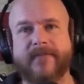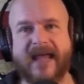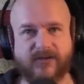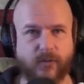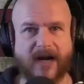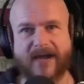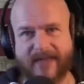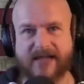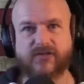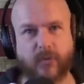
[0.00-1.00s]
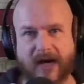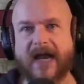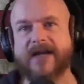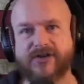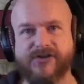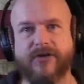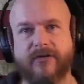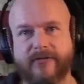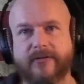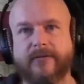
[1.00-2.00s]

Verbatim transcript: That's what I that's what I deserve.